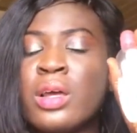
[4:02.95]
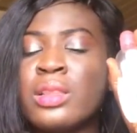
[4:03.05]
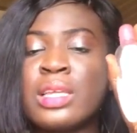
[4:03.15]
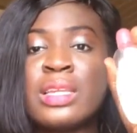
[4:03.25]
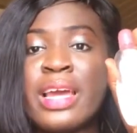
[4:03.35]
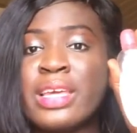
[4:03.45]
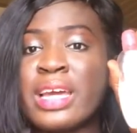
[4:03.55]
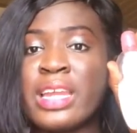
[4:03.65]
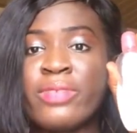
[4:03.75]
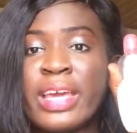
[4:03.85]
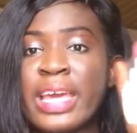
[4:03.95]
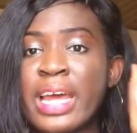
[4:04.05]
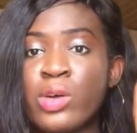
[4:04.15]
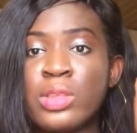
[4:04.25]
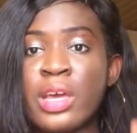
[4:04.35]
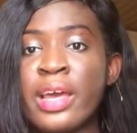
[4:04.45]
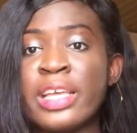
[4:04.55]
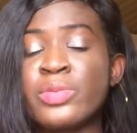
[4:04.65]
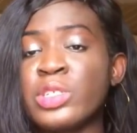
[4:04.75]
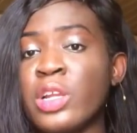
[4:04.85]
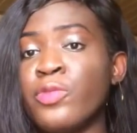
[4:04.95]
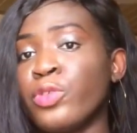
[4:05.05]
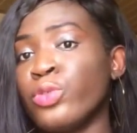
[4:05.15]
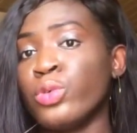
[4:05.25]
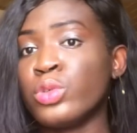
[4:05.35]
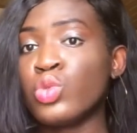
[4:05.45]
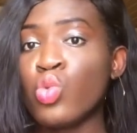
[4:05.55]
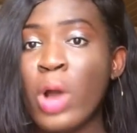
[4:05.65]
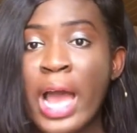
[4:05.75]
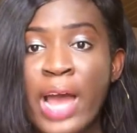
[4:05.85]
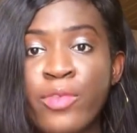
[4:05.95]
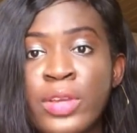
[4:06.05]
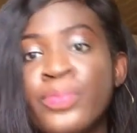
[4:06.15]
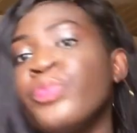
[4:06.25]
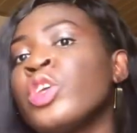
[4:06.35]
thing that you can ever get out there, especially for those who are having